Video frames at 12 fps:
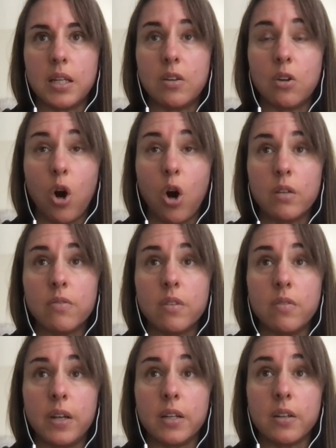and all of
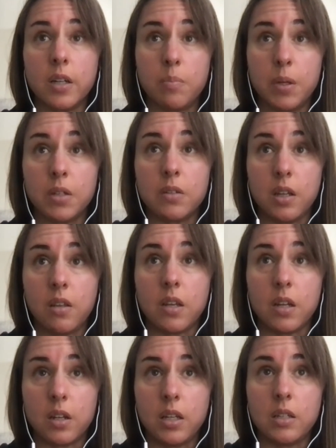the variability
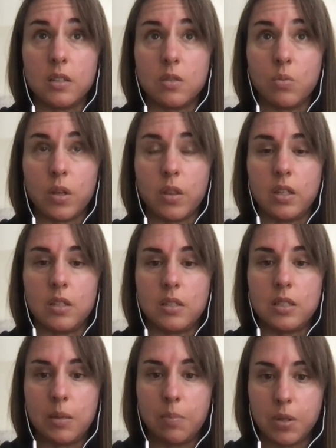there is within
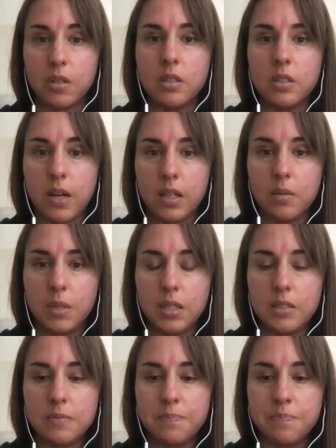typical
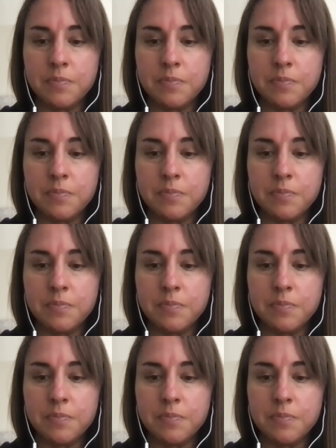development.